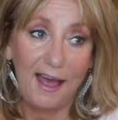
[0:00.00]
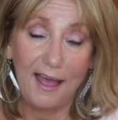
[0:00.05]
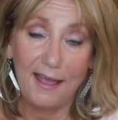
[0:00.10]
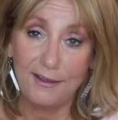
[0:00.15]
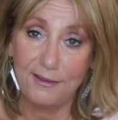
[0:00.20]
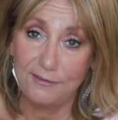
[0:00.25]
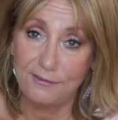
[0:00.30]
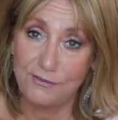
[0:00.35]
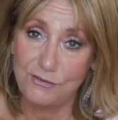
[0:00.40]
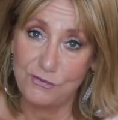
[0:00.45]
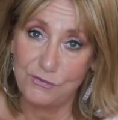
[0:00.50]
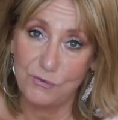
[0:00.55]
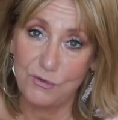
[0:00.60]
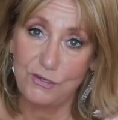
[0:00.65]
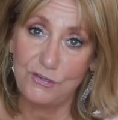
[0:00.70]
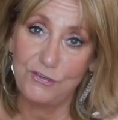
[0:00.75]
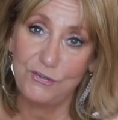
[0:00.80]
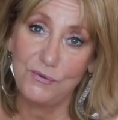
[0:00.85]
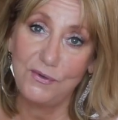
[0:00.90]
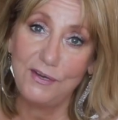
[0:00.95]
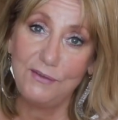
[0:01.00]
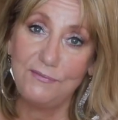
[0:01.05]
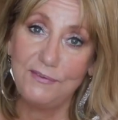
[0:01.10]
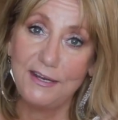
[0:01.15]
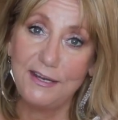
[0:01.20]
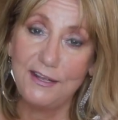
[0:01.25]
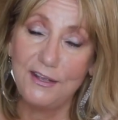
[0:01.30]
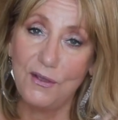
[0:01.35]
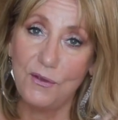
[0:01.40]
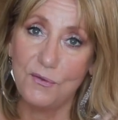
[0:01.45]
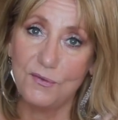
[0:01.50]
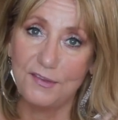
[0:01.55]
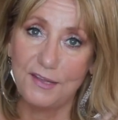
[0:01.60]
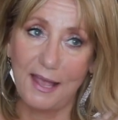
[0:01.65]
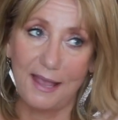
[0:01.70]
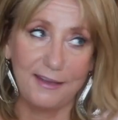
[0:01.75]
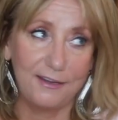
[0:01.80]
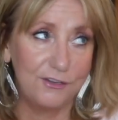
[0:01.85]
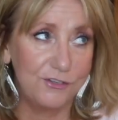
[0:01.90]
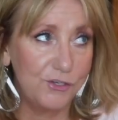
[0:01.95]
I enjoy shooting videos.
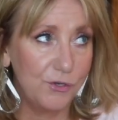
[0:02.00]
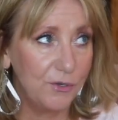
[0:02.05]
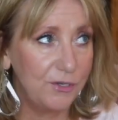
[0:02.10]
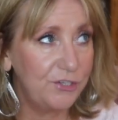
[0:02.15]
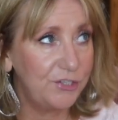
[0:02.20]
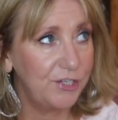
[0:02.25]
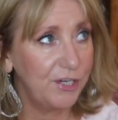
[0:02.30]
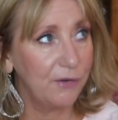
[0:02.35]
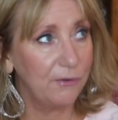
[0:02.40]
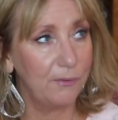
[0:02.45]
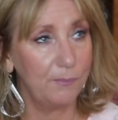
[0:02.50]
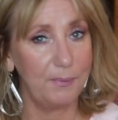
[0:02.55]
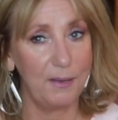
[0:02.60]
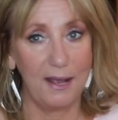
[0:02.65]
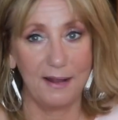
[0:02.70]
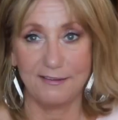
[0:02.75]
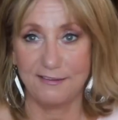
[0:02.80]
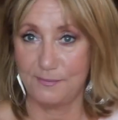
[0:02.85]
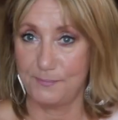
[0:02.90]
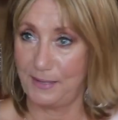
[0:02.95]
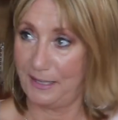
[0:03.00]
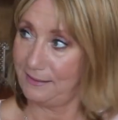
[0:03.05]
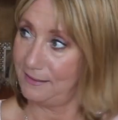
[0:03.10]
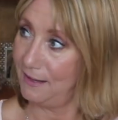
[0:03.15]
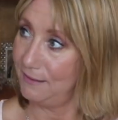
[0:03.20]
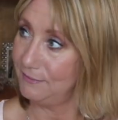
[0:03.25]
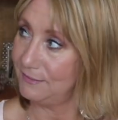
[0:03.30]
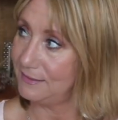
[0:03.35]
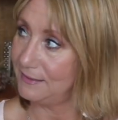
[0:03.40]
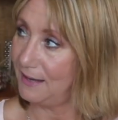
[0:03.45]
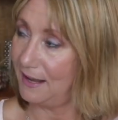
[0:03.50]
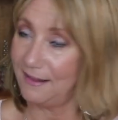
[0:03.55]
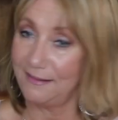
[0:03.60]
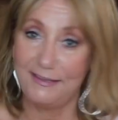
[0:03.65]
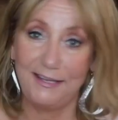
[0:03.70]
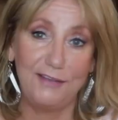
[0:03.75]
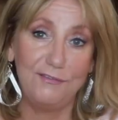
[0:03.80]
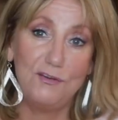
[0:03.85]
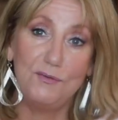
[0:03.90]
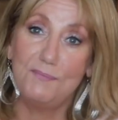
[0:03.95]
I enjoy sharing parts of my
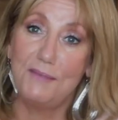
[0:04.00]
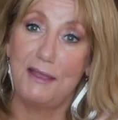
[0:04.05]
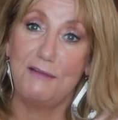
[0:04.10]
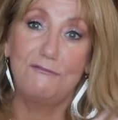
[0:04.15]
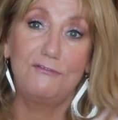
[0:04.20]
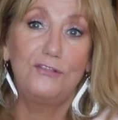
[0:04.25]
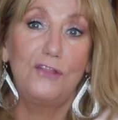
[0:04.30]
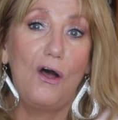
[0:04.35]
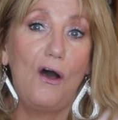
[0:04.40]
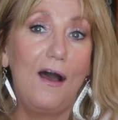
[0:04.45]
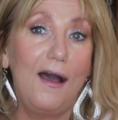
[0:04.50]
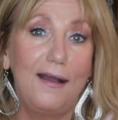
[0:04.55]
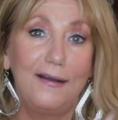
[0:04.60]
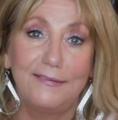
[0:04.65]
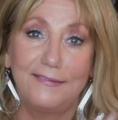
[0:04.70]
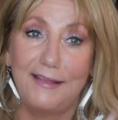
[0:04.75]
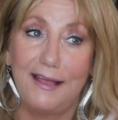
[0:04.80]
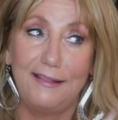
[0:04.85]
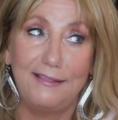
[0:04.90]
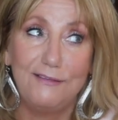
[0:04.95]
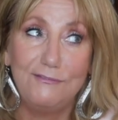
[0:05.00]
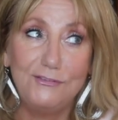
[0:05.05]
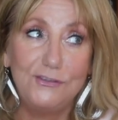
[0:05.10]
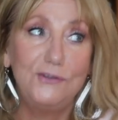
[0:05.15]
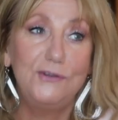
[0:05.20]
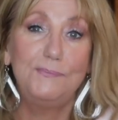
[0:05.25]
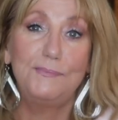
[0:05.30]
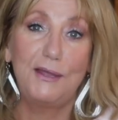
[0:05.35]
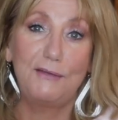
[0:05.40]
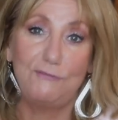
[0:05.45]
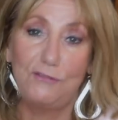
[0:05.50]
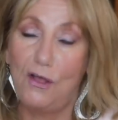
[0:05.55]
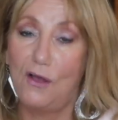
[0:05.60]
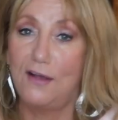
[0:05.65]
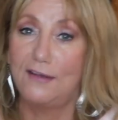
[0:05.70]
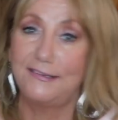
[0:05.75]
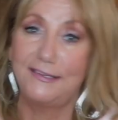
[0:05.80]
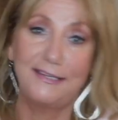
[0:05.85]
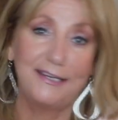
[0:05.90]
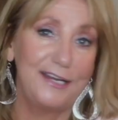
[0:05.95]
lifestyle, even my vlogs. I love doing my
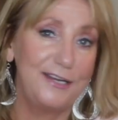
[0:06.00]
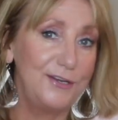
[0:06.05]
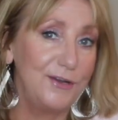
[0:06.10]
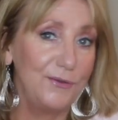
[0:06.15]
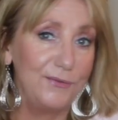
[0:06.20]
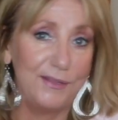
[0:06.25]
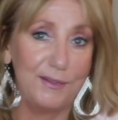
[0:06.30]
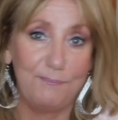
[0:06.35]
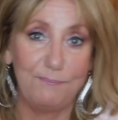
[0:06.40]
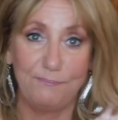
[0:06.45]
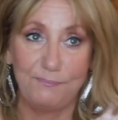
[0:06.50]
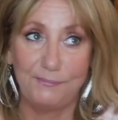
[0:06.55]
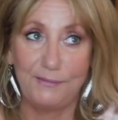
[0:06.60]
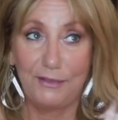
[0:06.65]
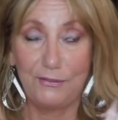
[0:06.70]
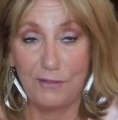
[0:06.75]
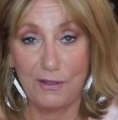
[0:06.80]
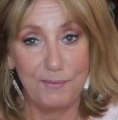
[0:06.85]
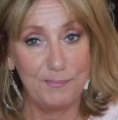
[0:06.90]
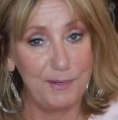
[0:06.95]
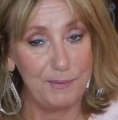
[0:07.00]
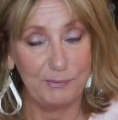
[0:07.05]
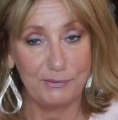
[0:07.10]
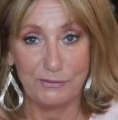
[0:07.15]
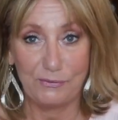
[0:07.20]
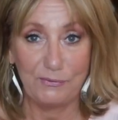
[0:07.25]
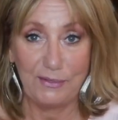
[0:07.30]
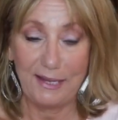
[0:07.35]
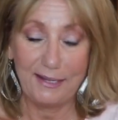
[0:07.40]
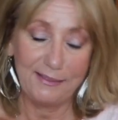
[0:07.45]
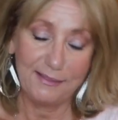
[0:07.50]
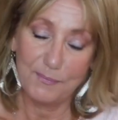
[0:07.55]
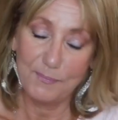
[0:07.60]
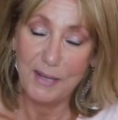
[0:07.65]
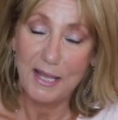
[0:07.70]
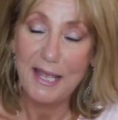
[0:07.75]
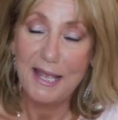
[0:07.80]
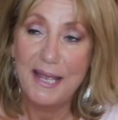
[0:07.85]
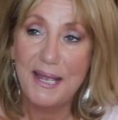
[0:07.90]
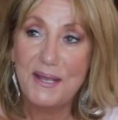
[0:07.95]
vlogs and I know that a lot of people don't like
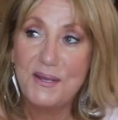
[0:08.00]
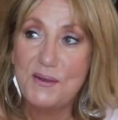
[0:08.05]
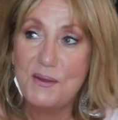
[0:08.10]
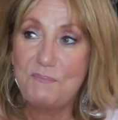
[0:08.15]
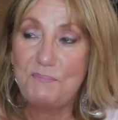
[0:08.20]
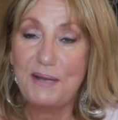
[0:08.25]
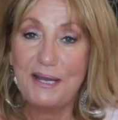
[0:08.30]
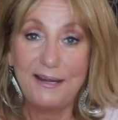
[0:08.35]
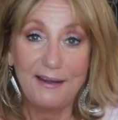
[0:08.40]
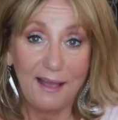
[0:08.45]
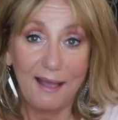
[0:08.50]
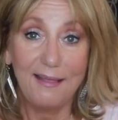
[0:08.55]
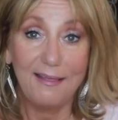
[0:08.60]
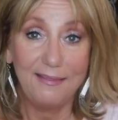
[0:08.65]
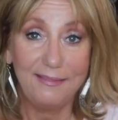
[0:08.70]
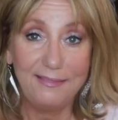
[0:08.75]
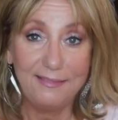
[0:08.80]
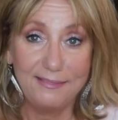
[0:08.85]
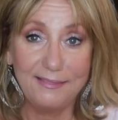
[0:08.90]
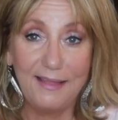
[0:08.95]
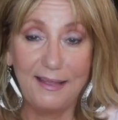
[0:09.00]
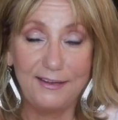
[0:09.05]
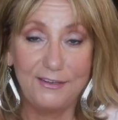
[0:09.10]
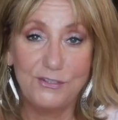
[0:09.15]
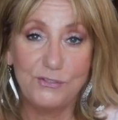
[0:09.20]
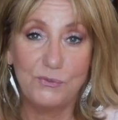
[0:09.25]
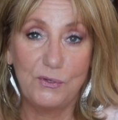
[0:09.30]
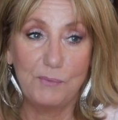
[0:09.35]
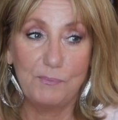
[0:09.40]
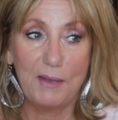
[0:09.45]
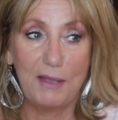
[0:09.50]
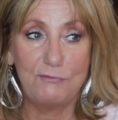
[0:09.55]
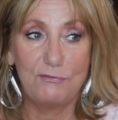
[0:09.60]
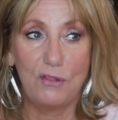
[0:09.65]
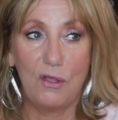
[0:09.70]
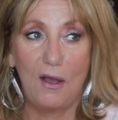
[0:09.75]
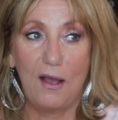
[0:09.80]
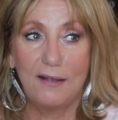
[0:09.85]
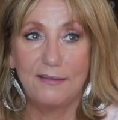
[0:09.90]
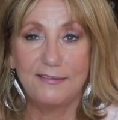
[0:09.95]
them, but I like doing my
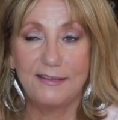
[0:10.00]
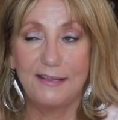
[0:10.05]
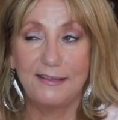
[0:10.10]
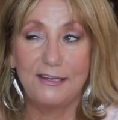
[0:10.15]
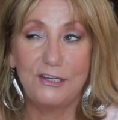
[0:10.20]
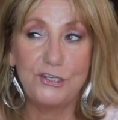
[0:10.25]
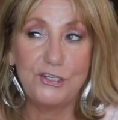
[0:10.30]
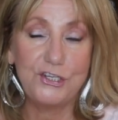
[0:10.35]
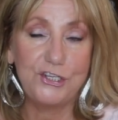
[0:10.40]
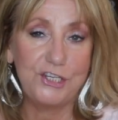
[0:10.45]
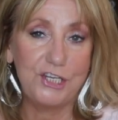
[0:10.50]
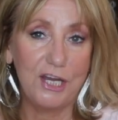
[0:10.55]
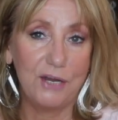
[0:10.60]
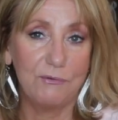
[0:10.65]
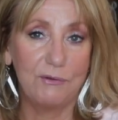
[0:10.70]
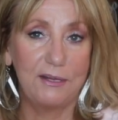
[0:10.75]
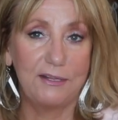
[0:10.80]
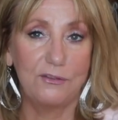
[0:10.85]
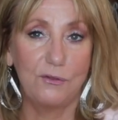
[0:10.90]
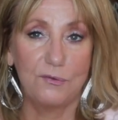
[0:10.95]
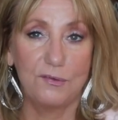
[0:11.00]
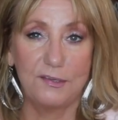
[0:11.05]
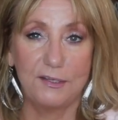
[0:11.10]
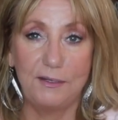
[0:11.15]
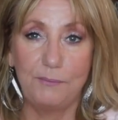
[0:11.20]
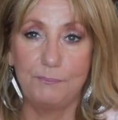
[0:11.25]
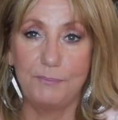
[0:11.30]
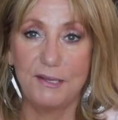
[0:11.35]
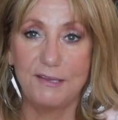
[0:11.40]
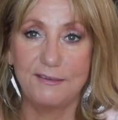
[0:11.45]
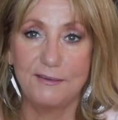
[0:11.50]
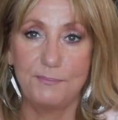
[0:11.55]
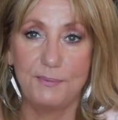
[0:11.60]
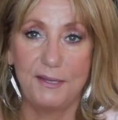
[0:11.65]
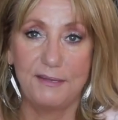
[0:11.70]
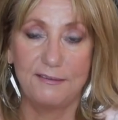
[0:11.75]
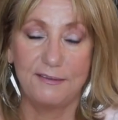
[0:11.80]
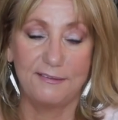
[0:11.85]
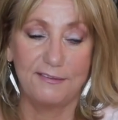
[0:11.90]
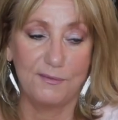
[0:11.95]
vlogs. I like sharing those little bits and
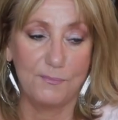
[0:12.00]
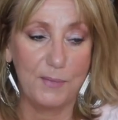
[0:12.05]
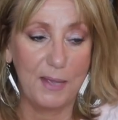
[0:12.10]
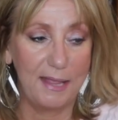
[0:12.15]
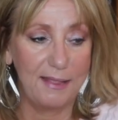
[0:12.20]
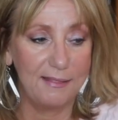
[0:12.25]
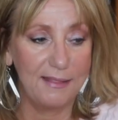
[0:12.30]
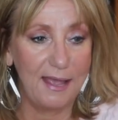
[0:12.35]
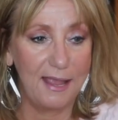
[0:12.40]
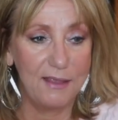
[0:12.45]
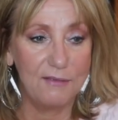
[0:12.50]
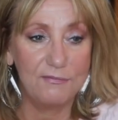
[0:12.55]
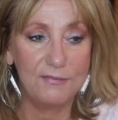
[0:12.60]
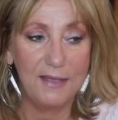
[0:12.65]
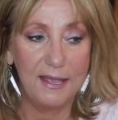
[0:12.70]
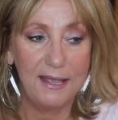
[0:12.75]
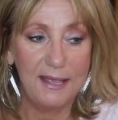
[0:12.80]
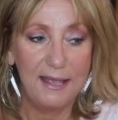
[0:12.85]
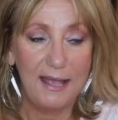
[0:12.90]
pieces of my life.